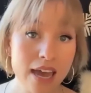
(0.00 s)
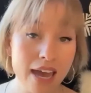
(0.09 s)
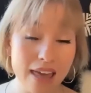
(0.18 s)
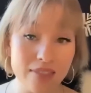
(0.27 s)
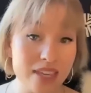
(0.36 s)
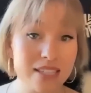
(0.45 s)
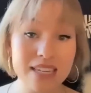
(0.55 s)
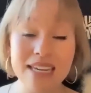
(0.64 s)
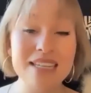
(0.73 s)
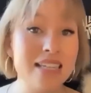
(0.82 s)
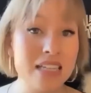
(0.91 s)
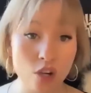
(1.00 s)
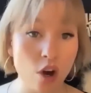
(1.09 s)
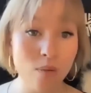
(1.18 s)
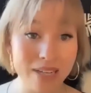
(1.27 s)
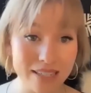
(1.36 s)
And this isn't
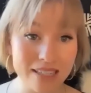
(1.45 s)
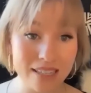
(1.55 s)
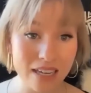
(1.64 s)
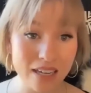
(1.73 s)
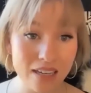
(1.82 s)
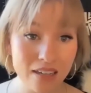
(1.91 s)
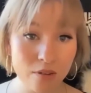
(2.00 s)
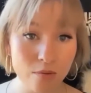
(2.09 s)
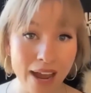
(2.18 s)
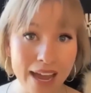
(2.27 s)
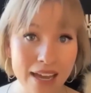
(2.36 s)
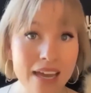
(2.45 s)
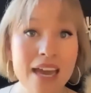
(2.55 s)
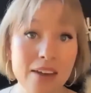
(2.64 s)
always easy, right?